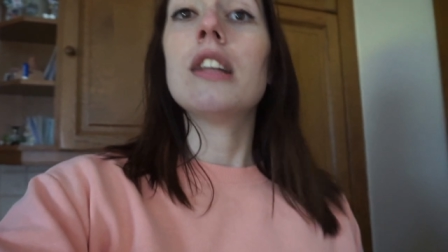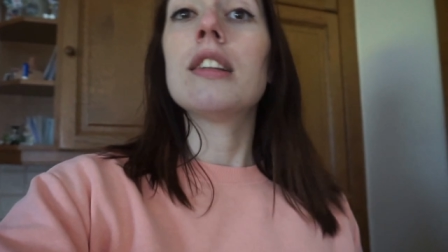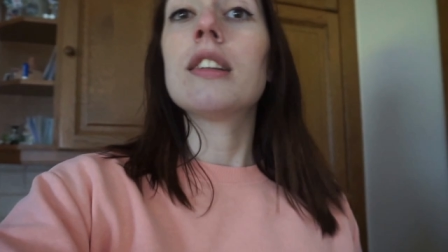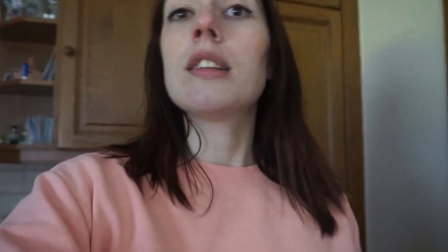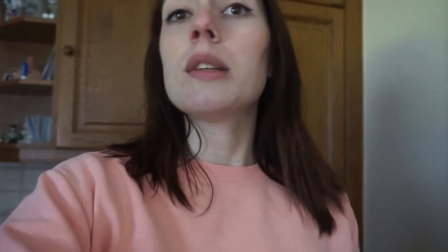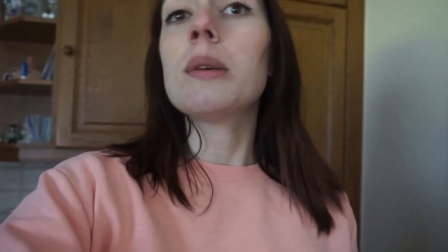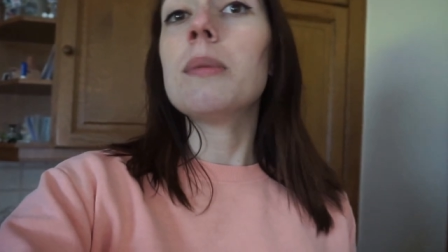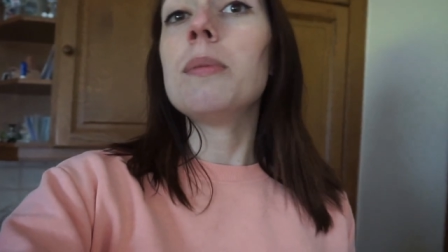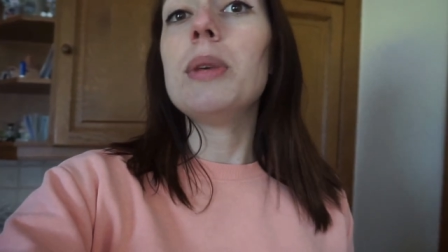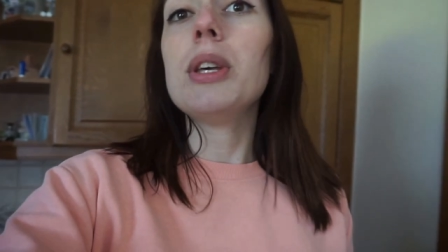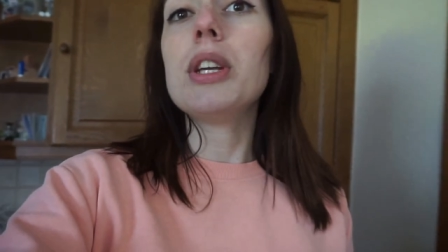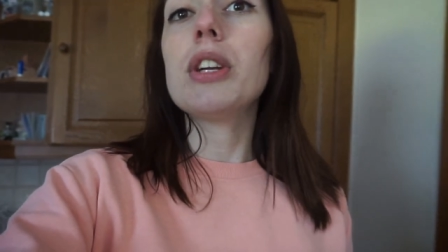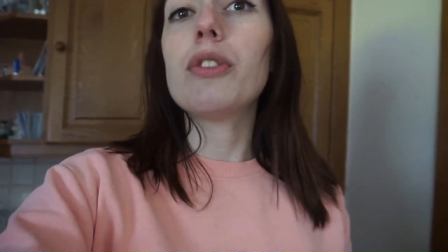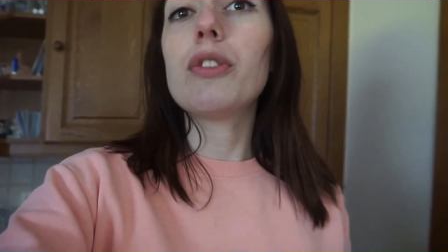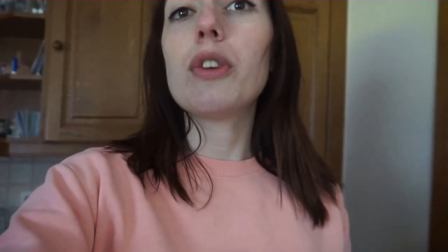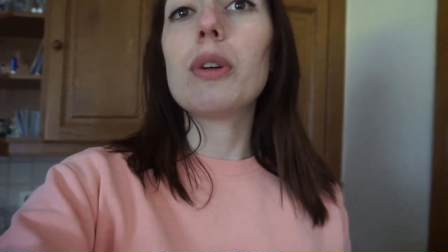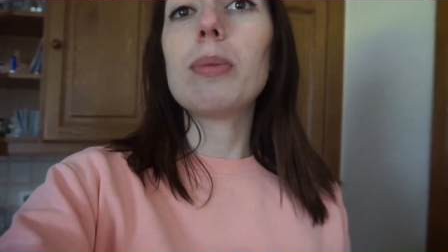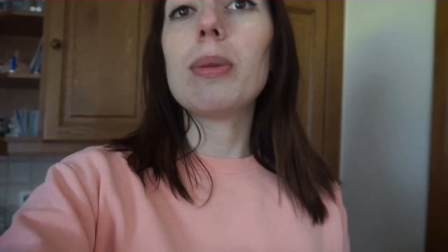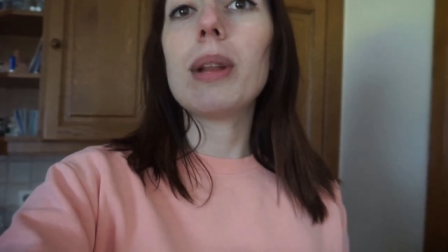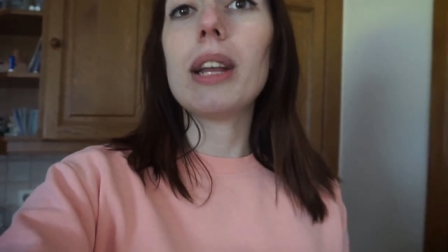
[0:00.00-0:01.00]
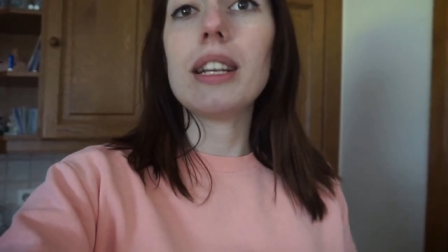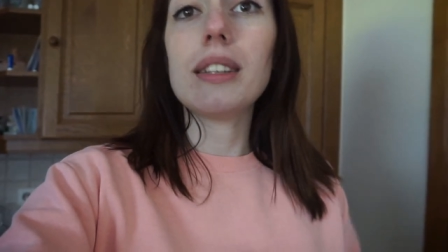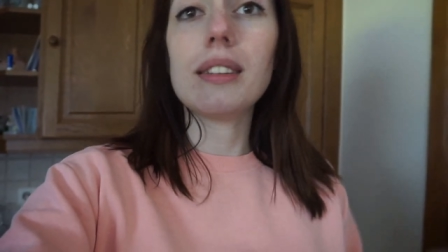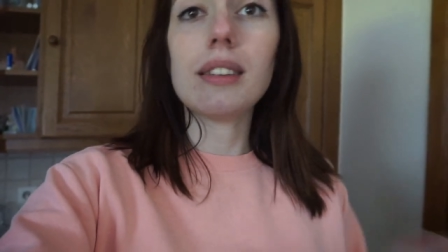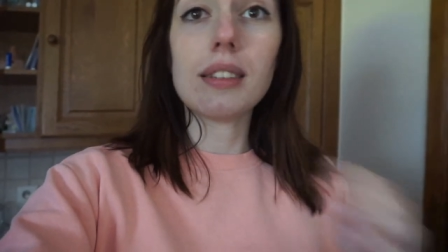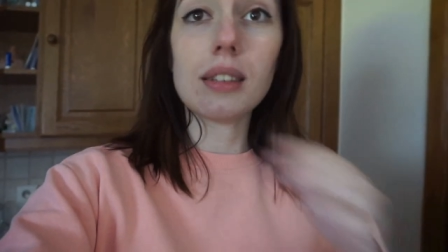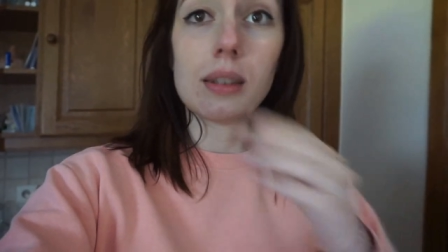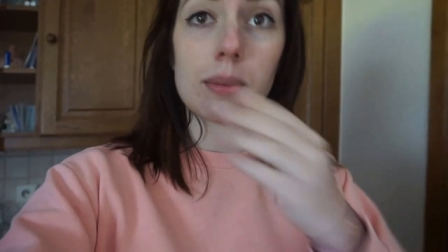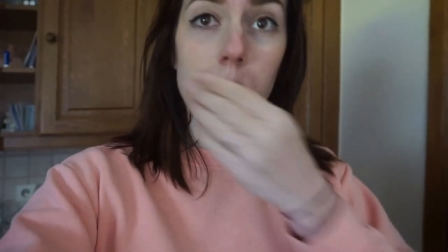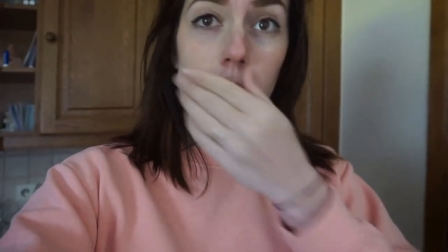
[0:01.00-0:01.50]
some beautiful
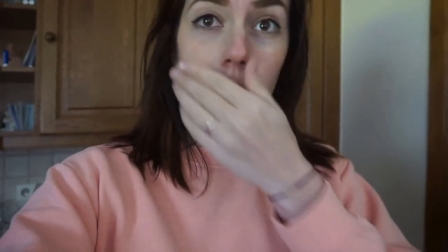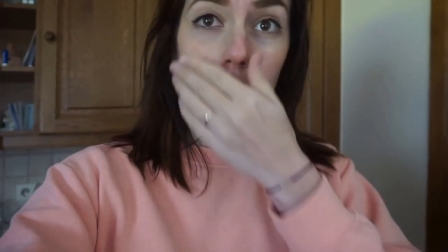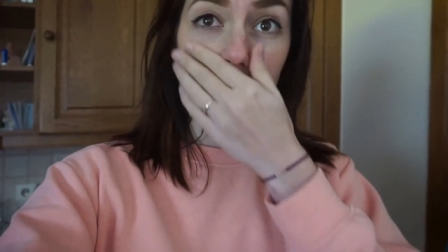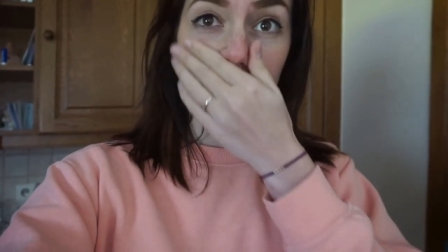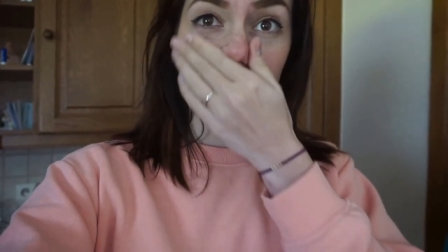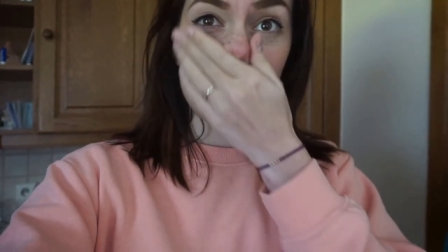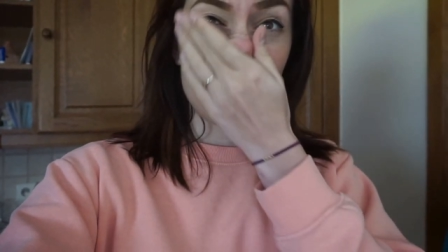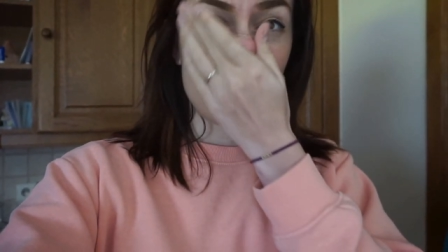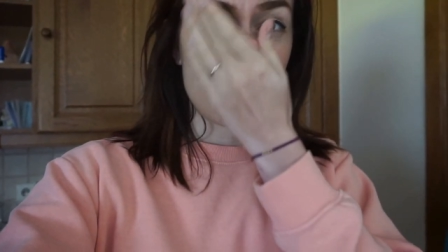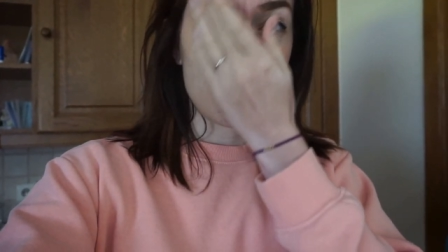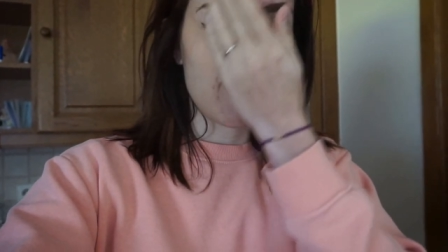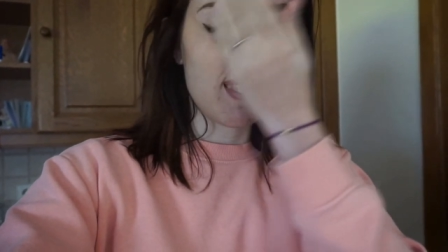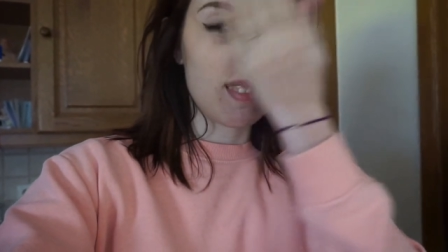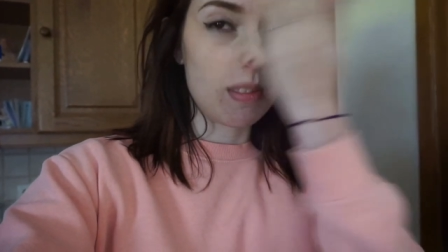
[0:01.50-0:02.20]
places in Belgium